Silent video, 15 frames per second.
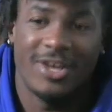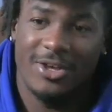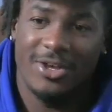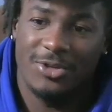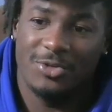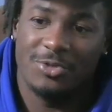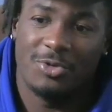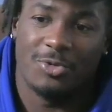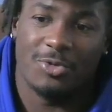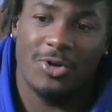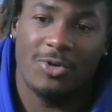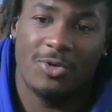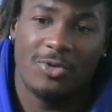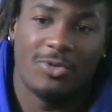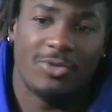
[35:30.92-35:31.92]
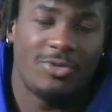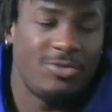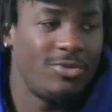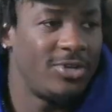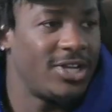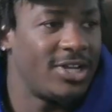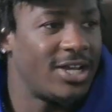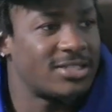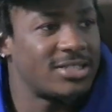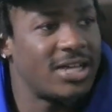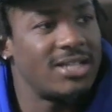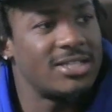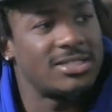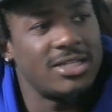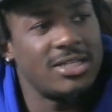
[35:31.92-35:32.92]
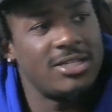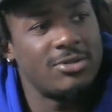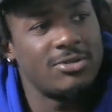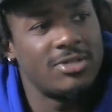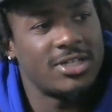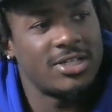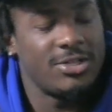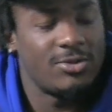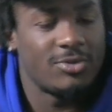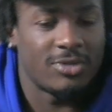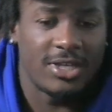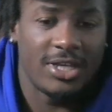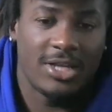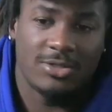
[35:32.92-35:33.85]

you grow, you get outside the city, go look at new things.